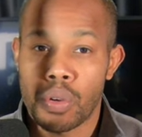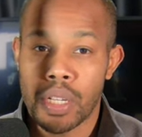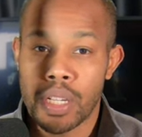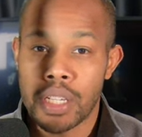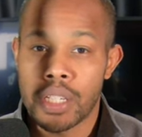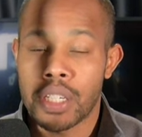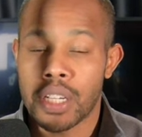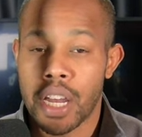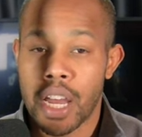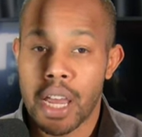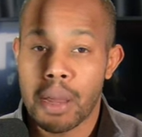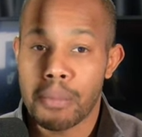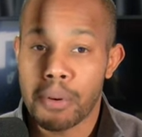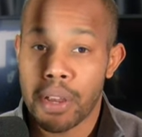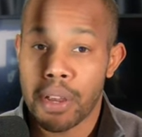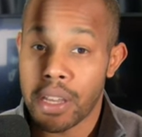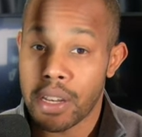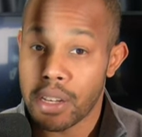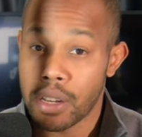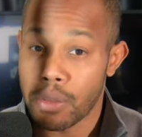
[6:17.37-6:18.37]
each camera
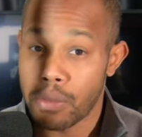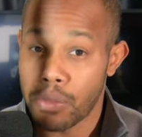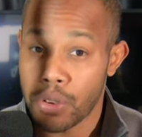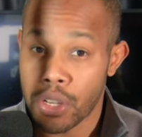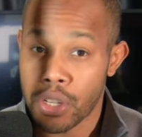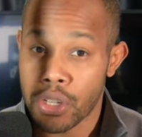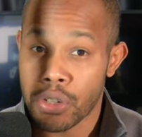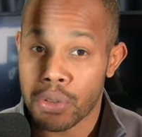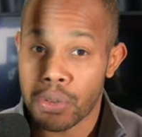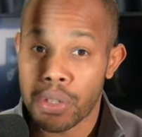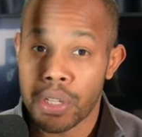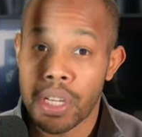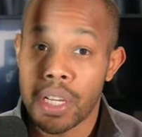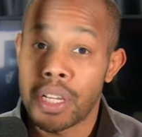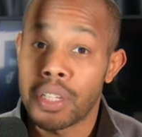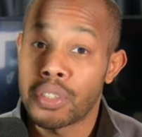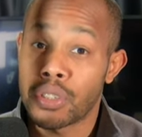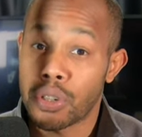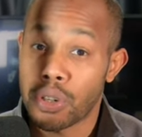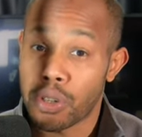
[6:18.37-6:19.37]
individually,
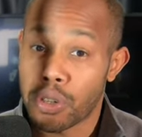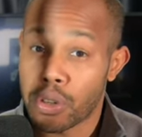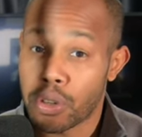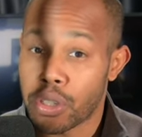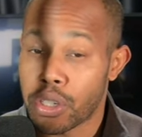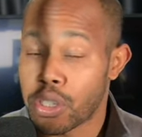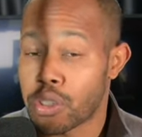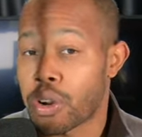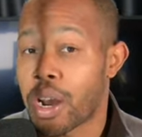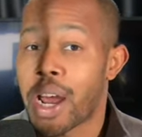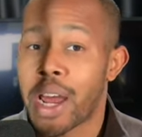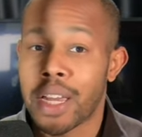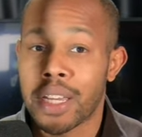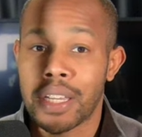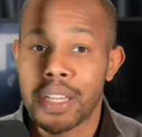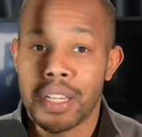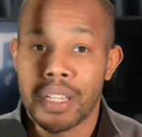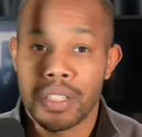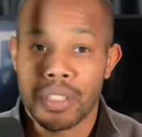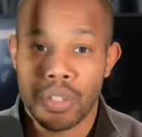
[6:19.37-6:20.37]
turn on the
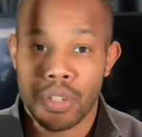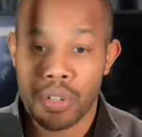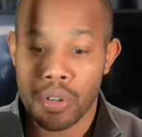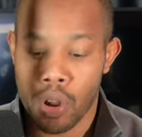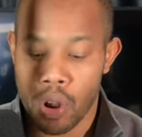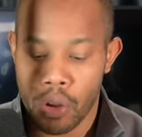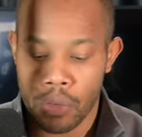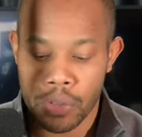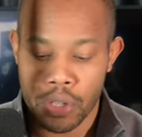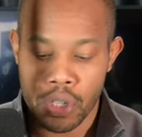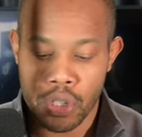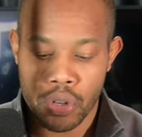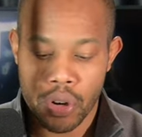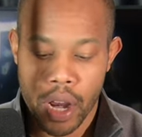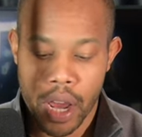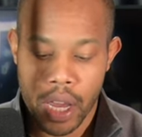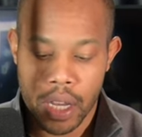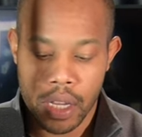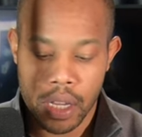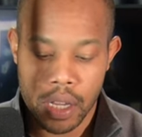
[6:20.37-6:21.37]
tracking, turn off the
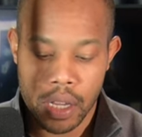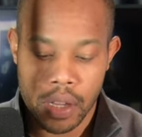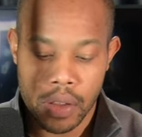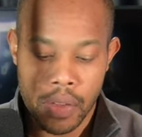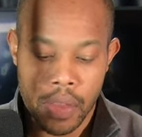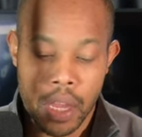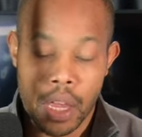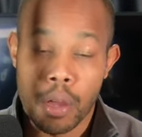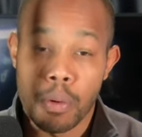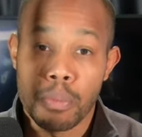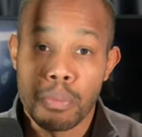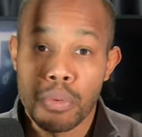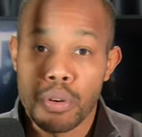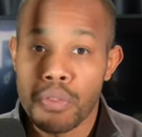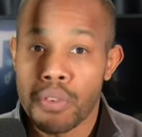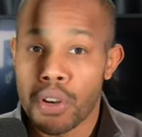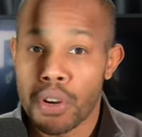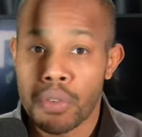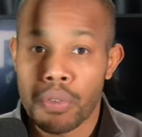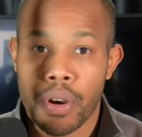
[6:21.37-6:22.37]
tracking, move
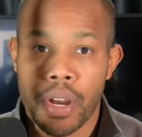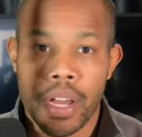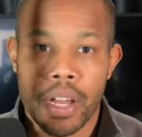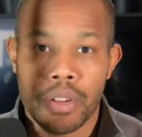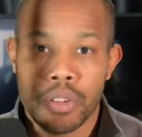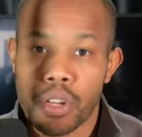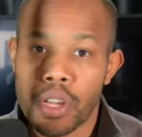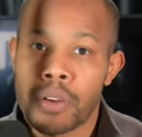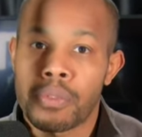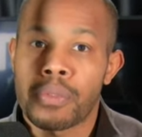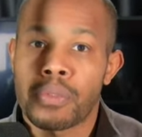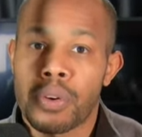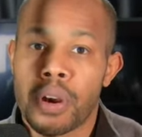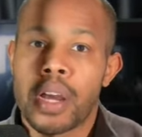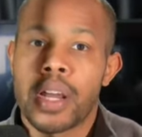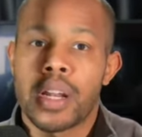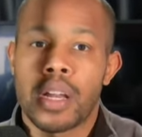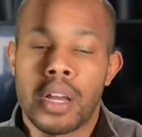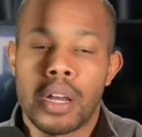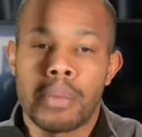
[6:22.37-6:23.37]
it around left,
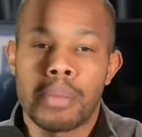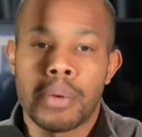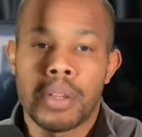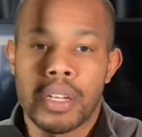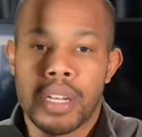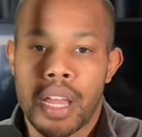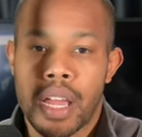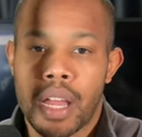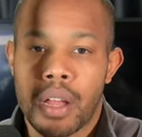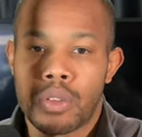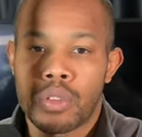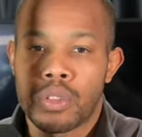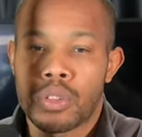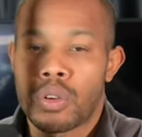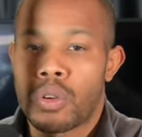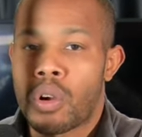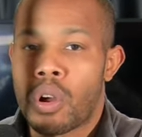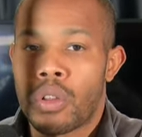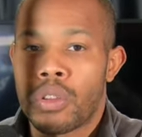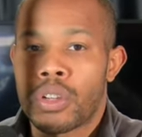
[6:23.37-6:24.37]
right, up, and down.
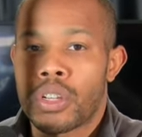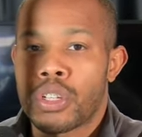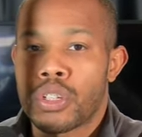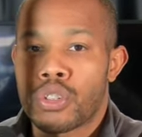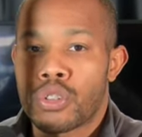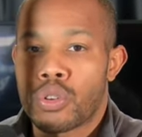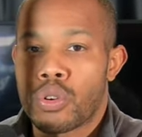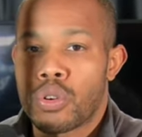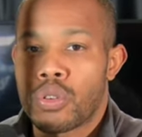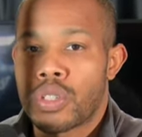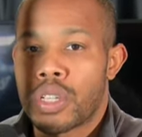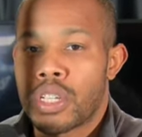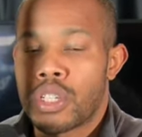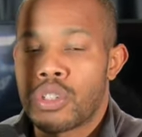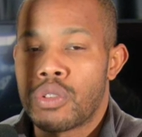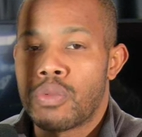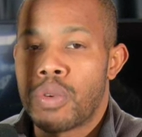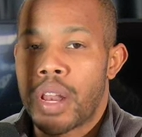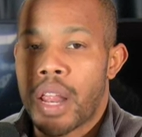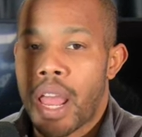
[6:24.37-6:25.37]
So, all the controls that
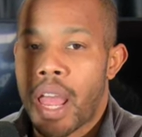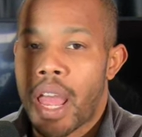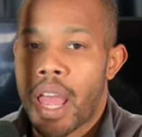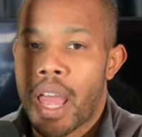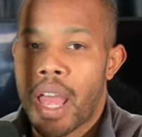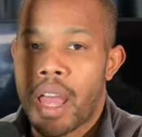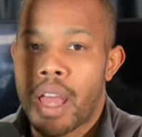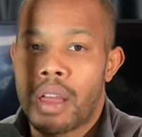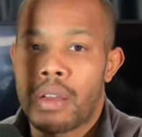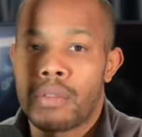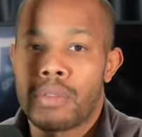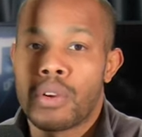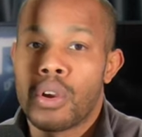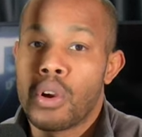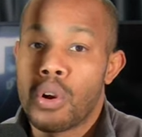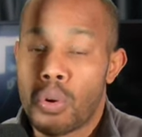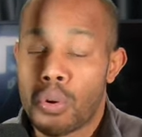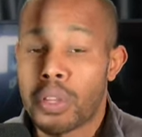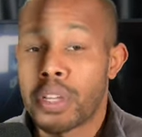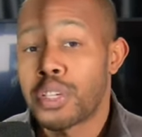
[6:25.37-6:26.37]
you would have,
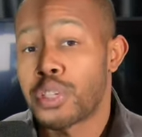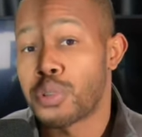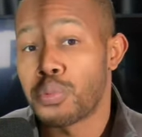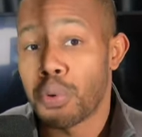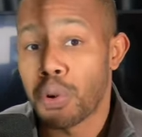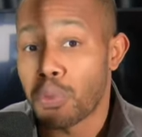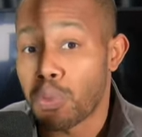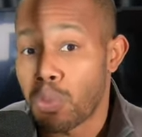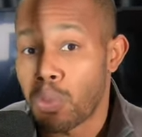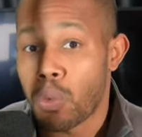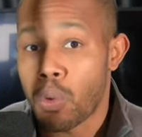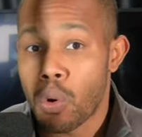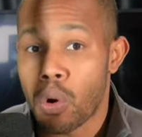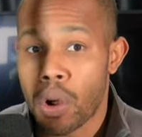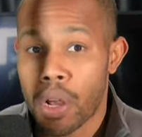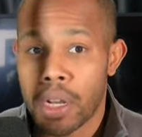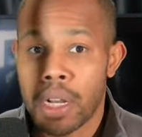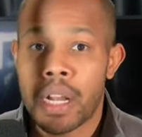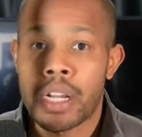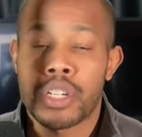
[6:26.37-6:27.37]
or that you would
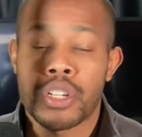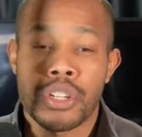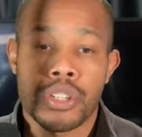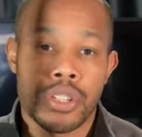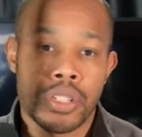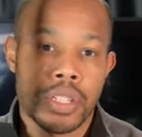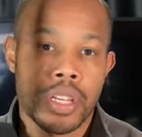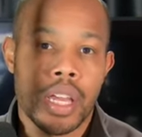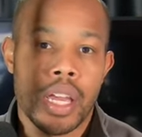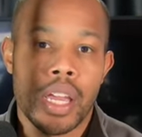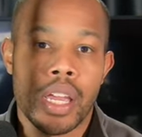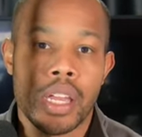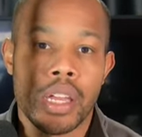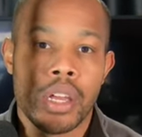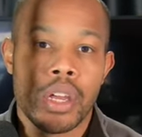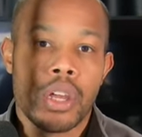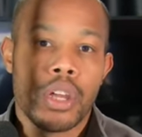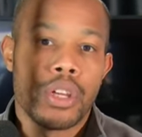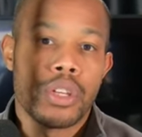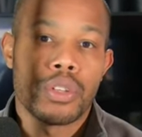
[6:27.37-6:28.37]
want, I should say,
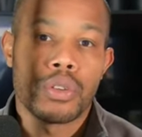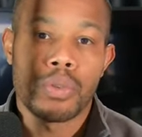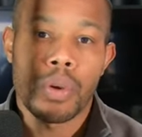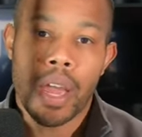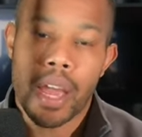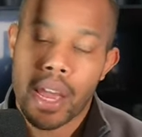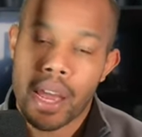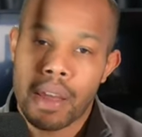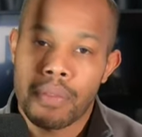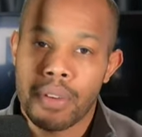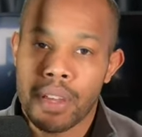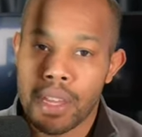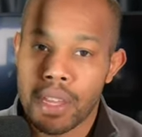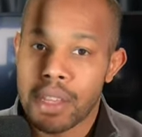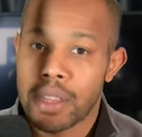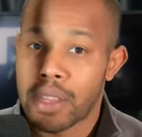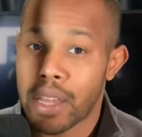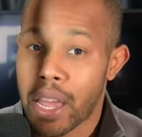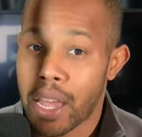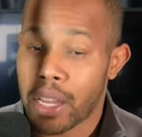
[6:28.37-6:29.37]
you have
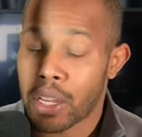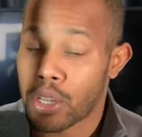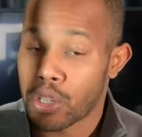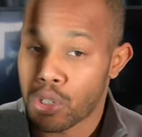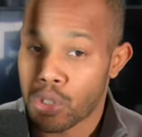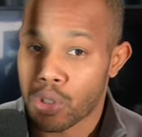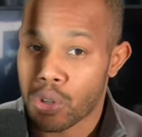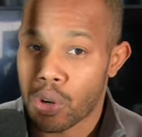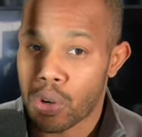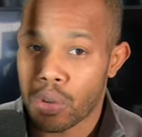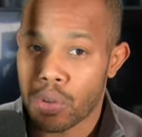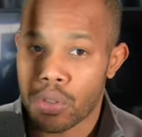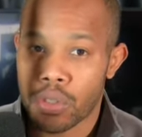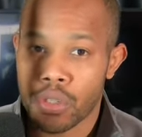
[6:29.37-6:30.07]
in that controller.